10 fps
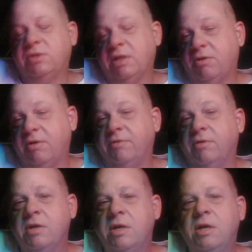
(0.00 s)

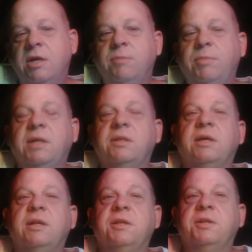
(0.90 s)
However, being
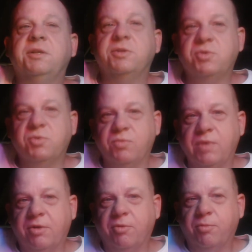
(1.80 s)
that it is
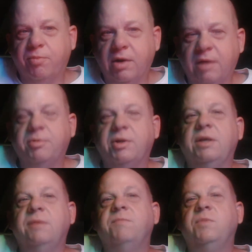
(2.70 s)
rental
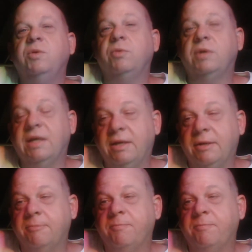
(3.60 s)
property, you can.